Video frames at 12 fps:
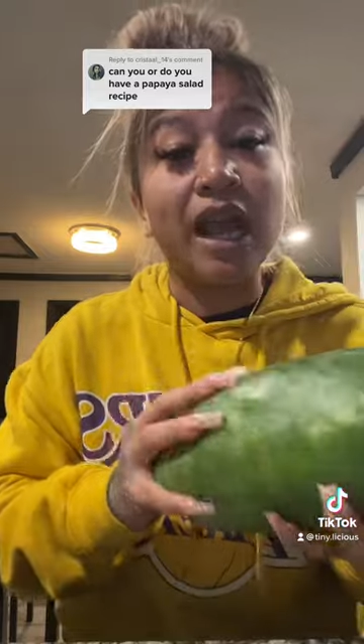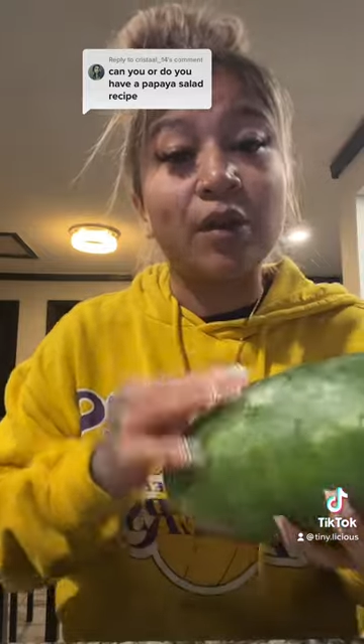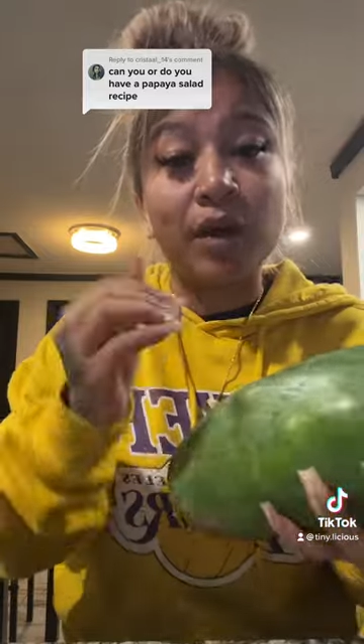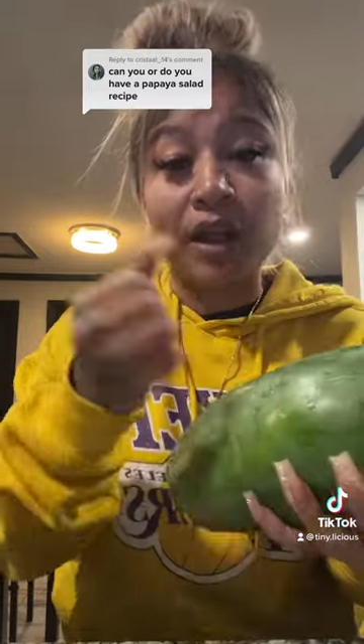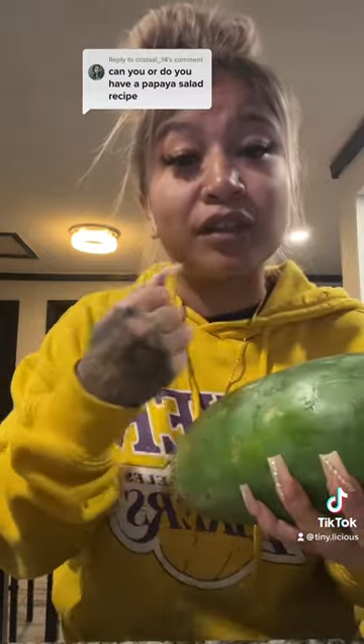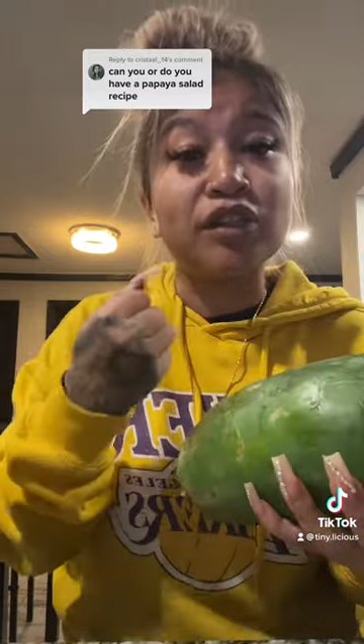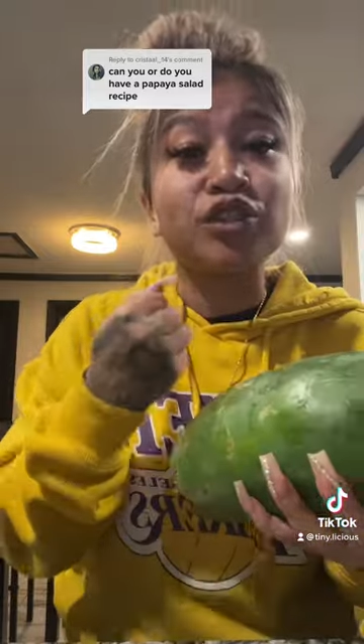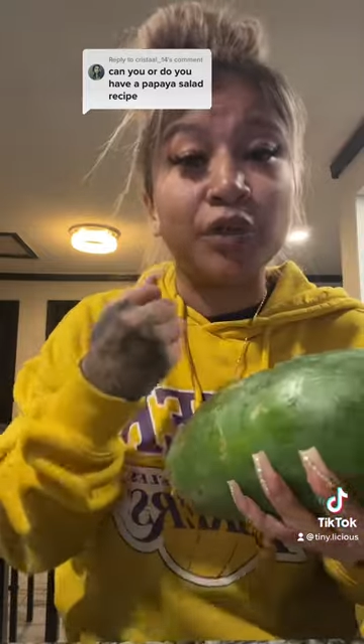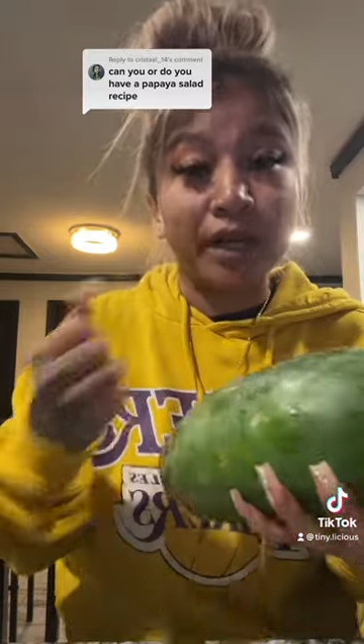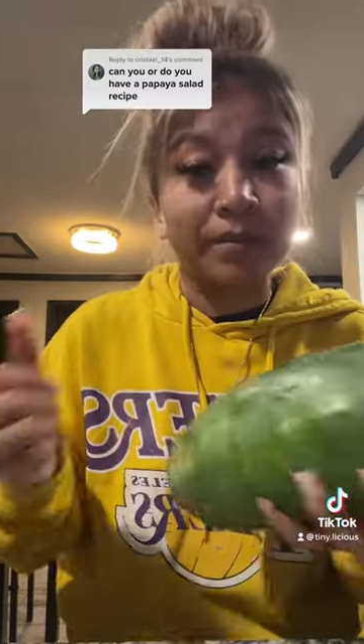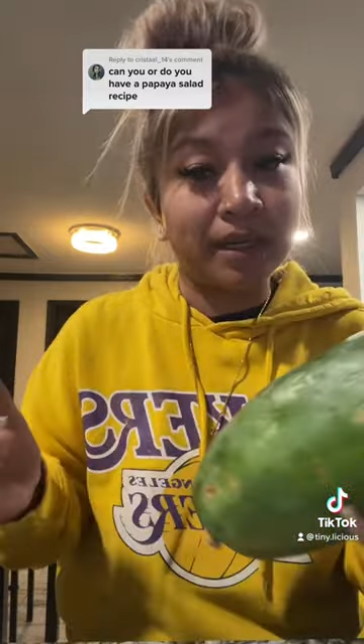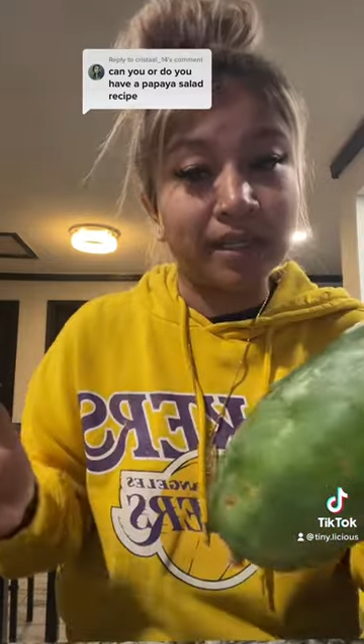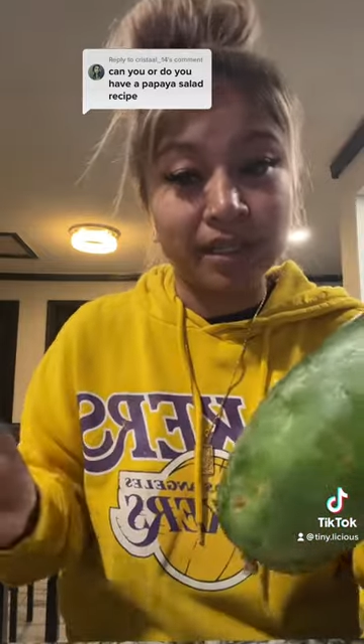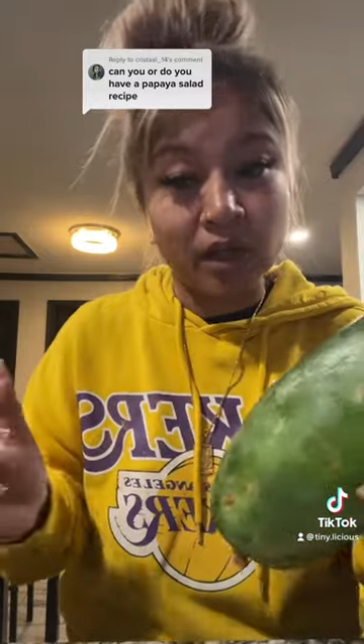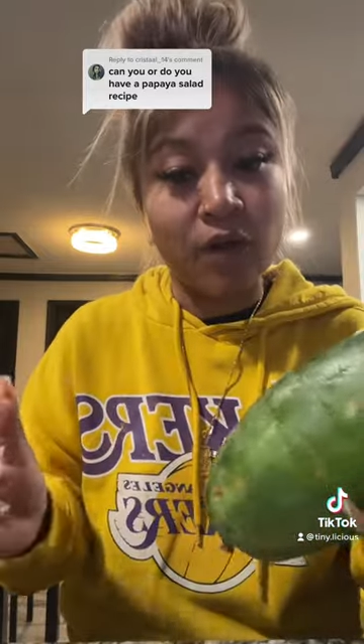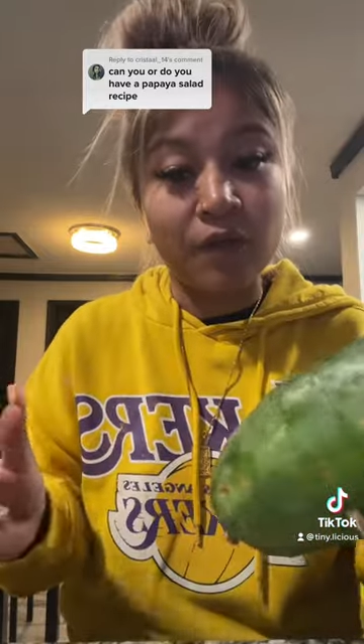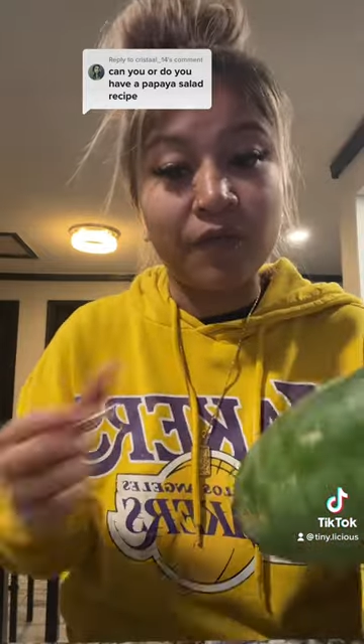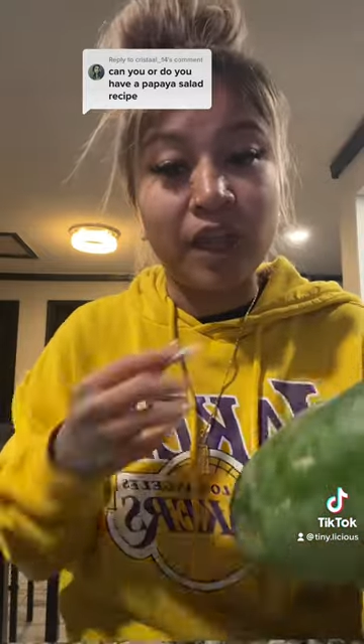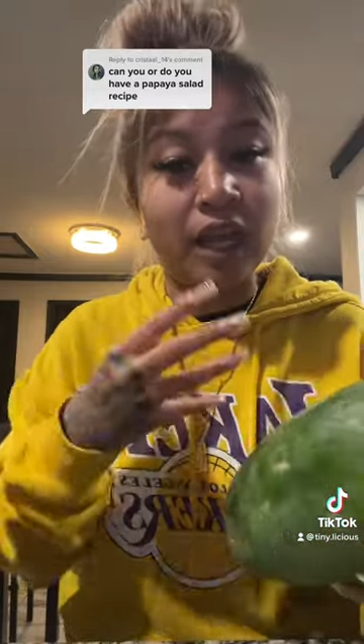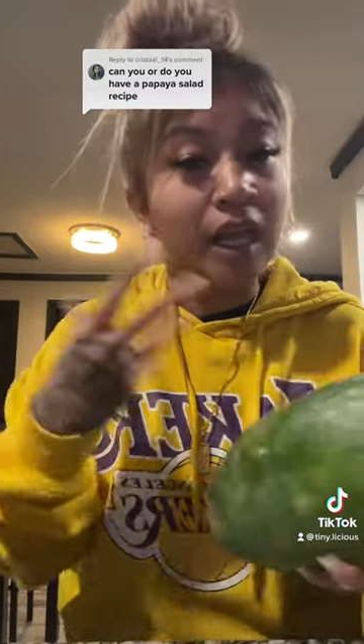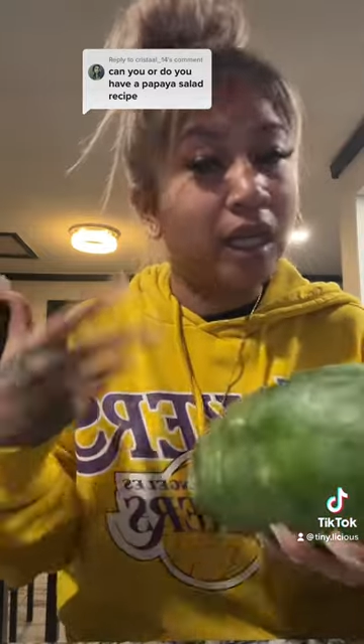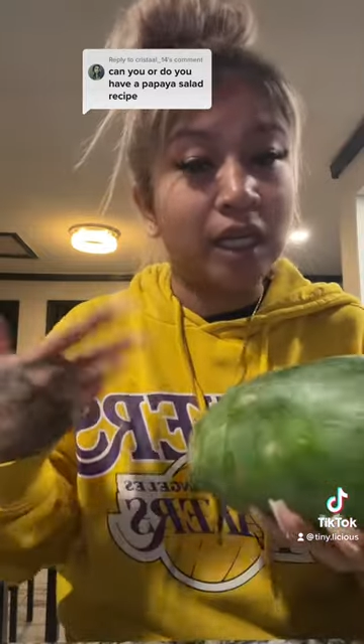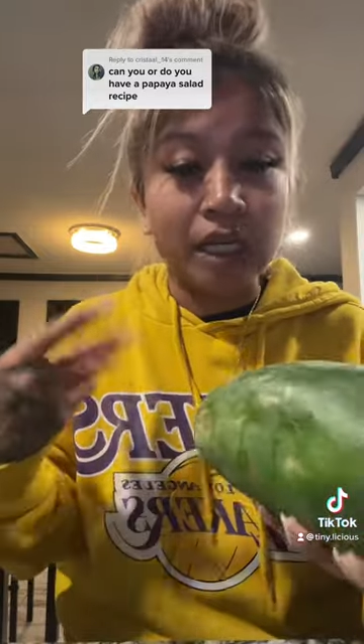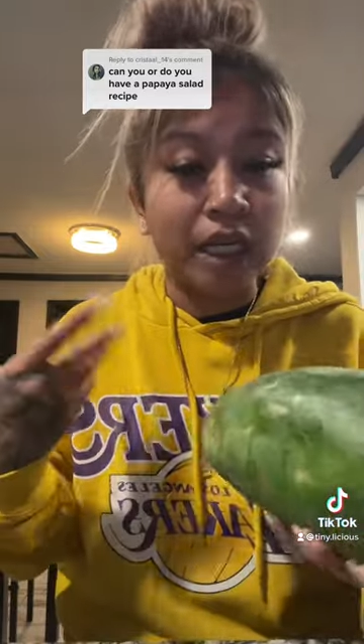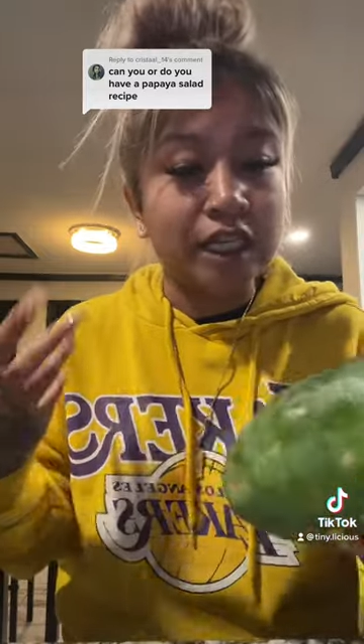I'd rather shred it myself and